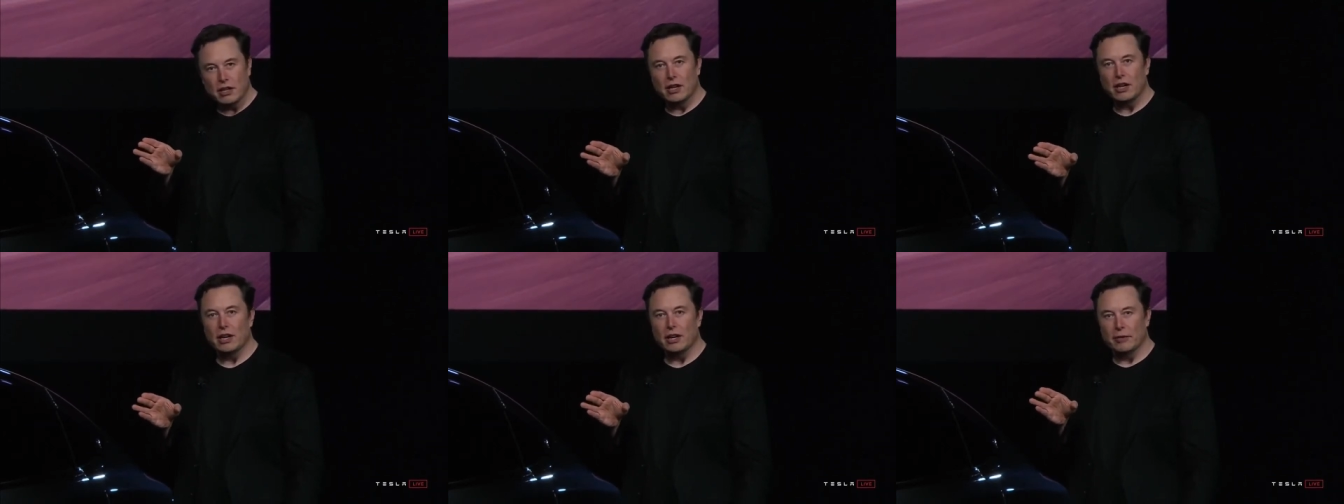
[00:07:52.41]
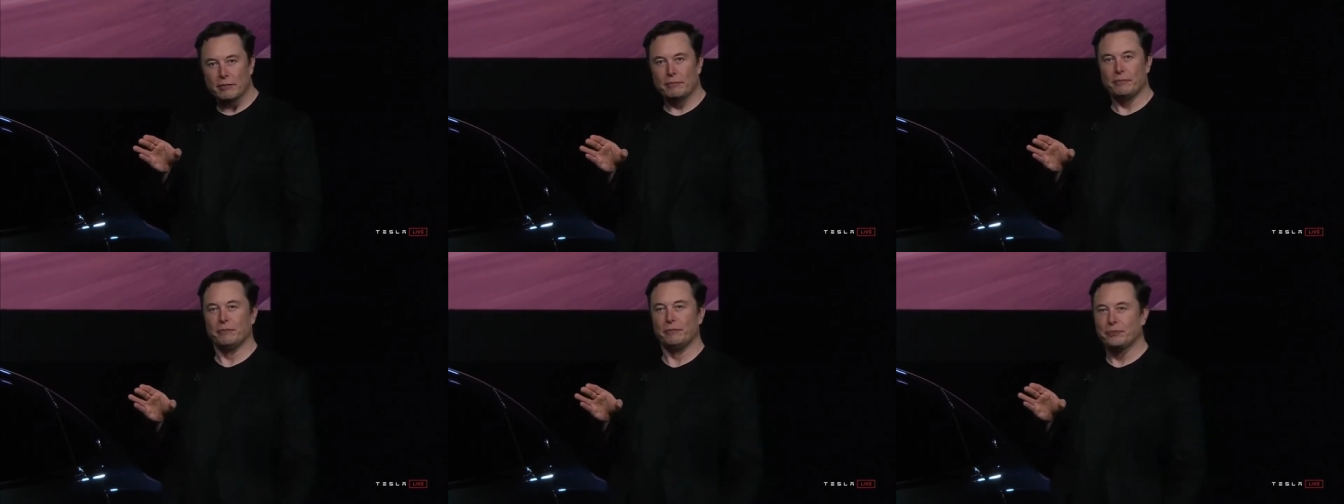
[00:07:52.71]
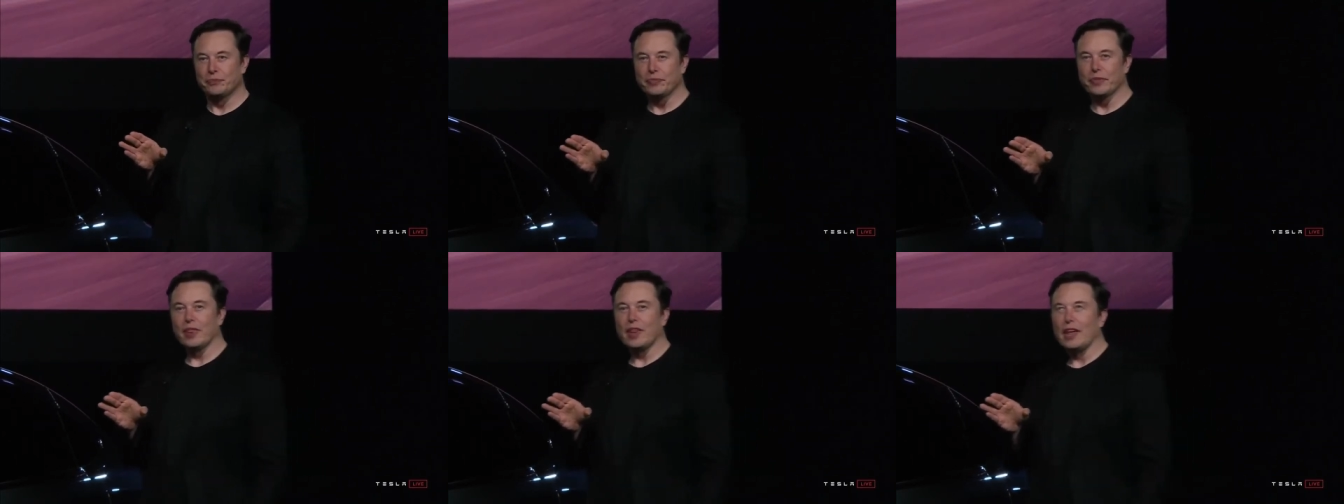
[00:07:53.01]
Um,
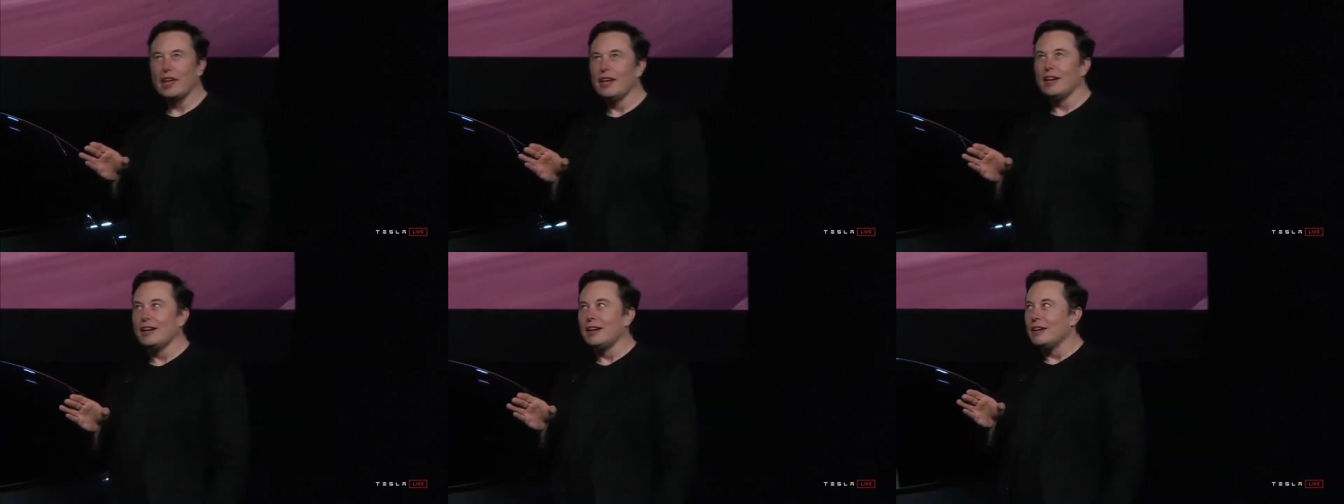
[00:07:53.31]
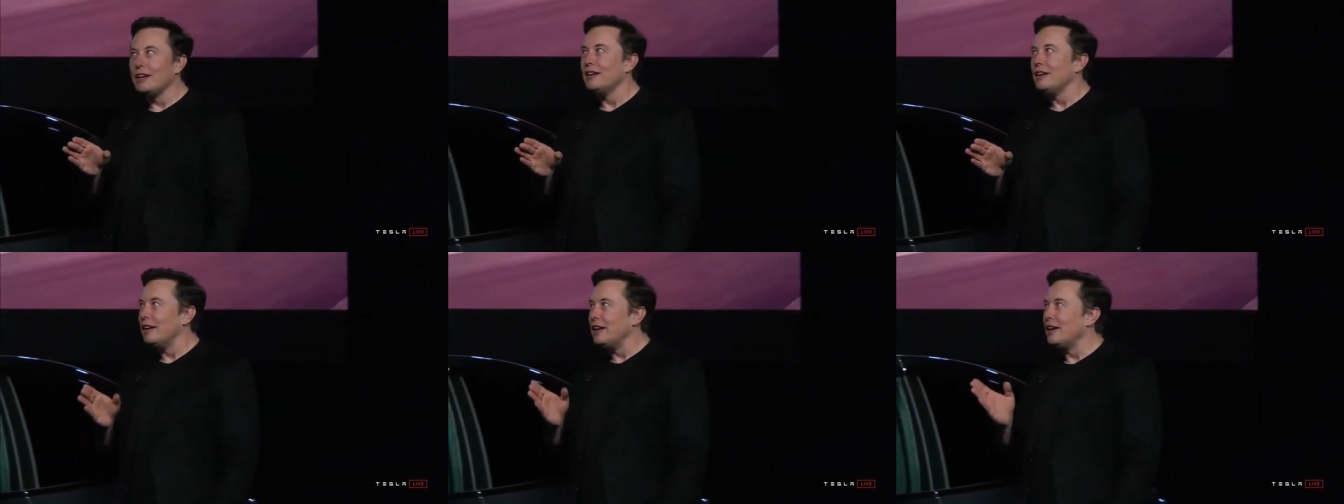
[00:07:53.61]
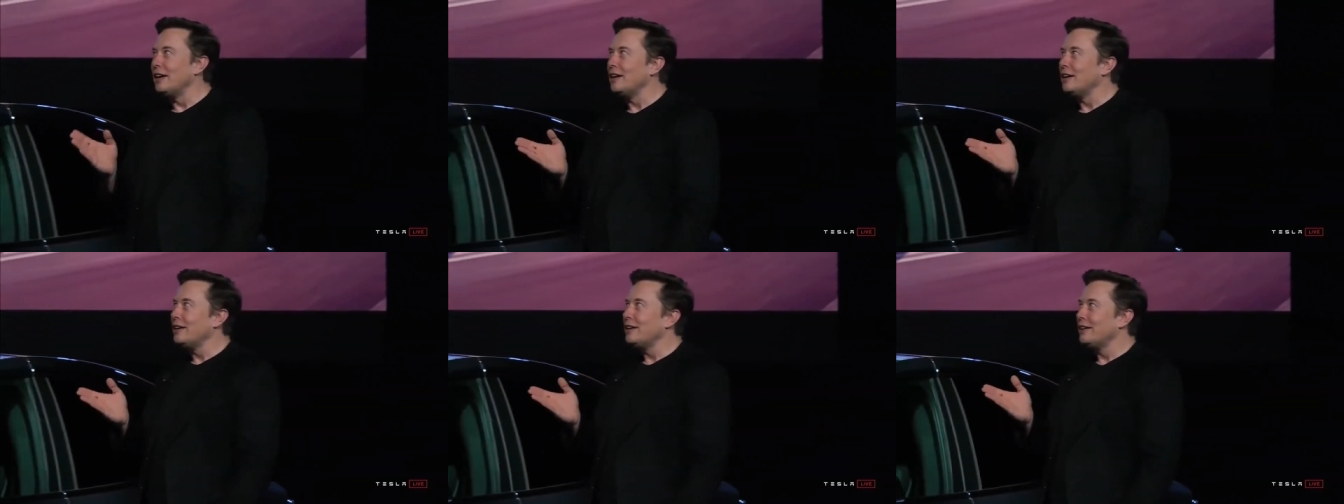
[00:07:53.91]

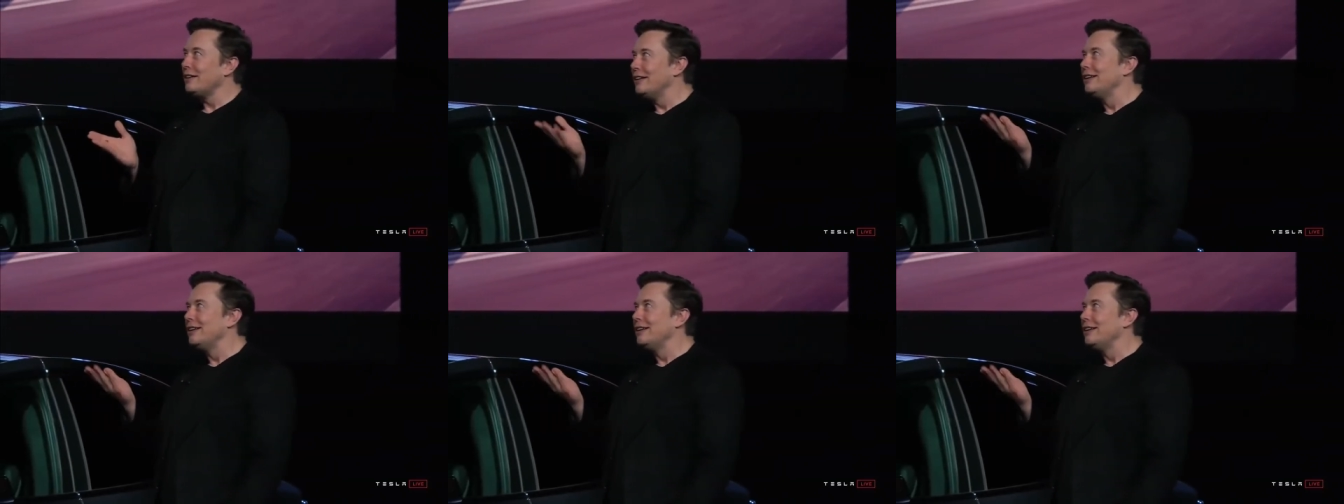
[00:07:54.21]
uh,